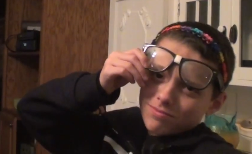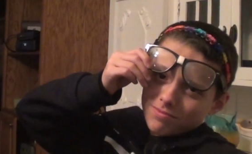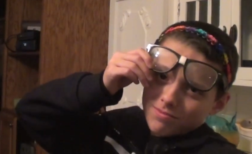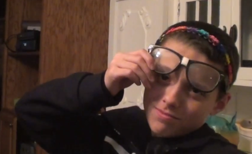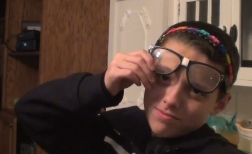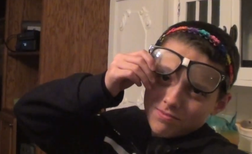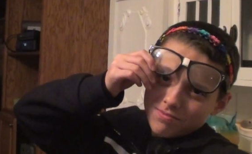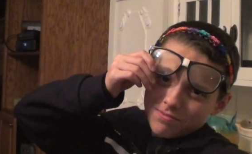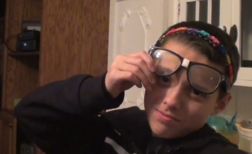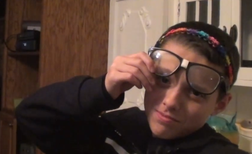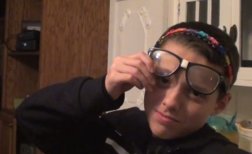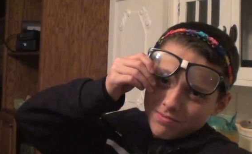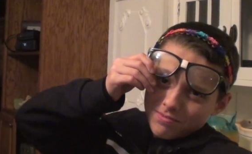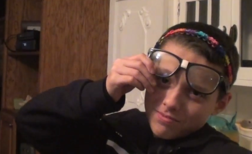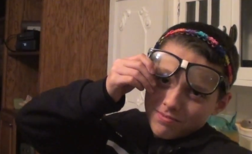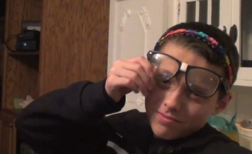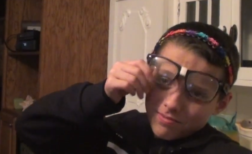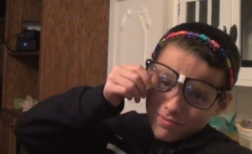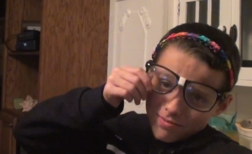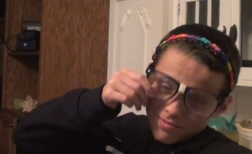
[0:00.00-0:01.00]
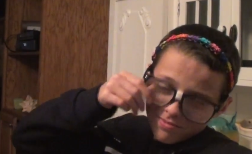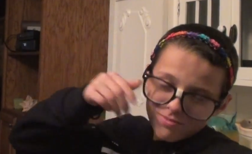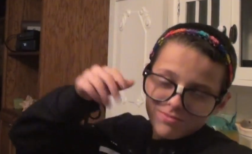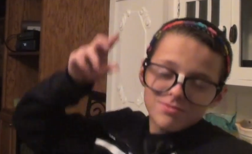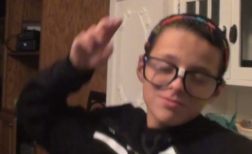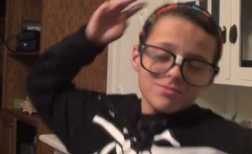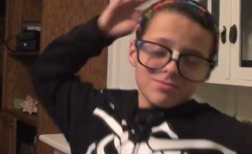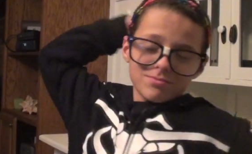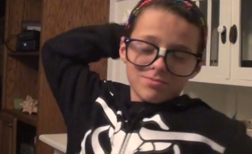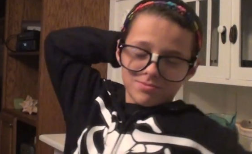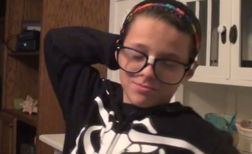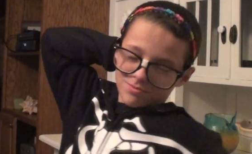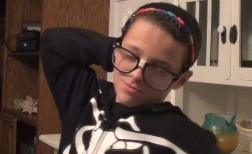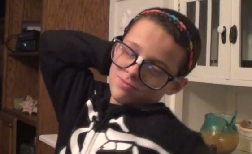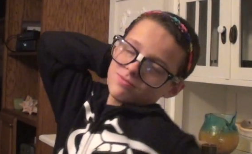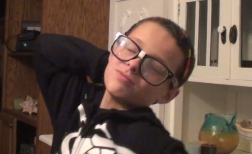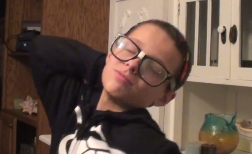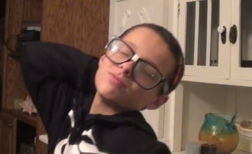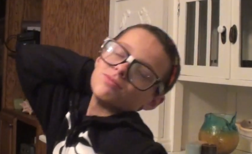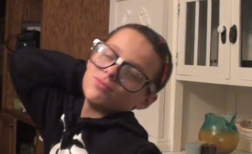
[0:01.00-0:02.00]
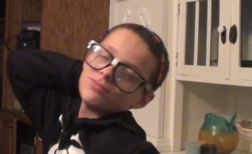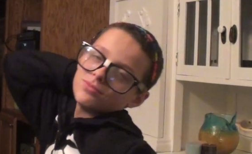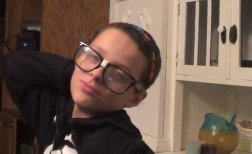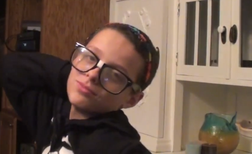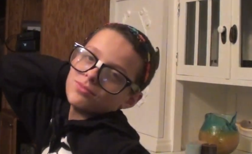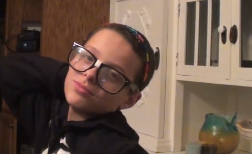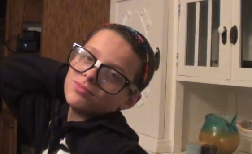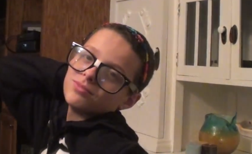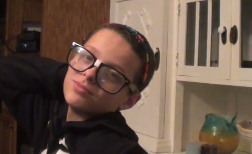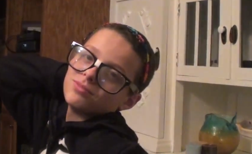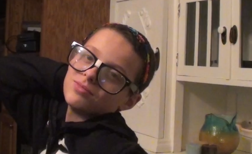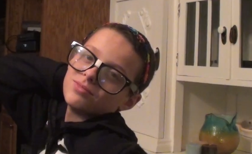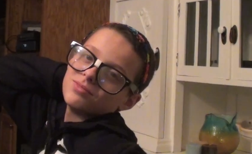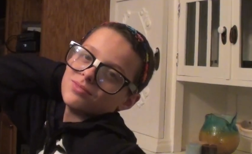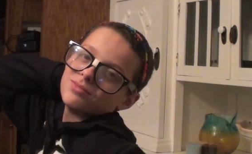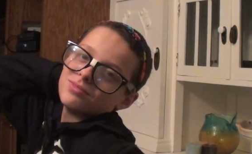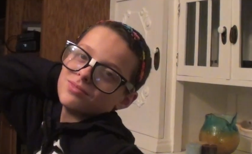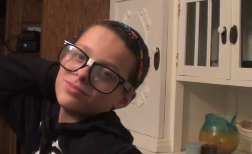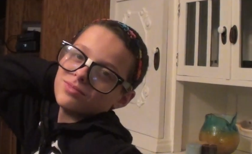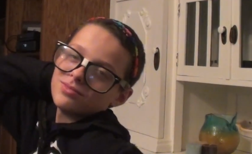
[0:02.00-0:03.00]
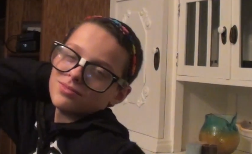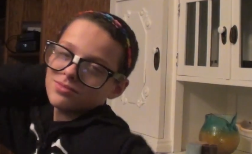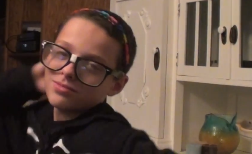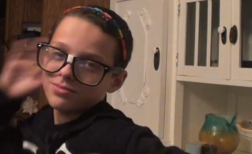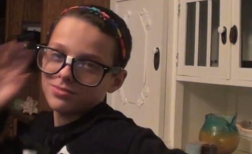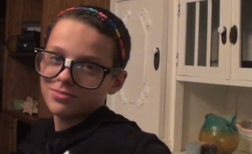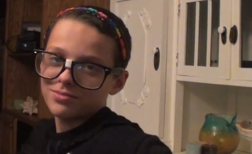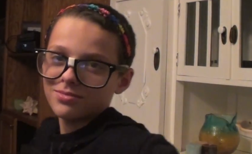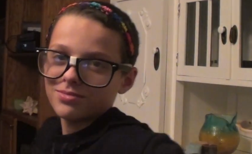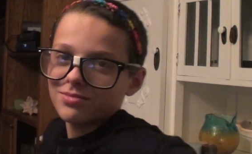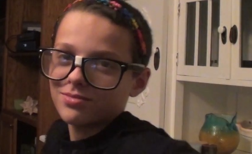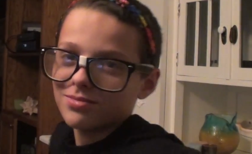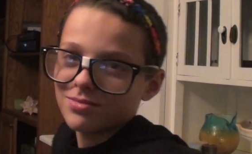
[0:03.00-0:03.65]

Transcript: (no one is talking)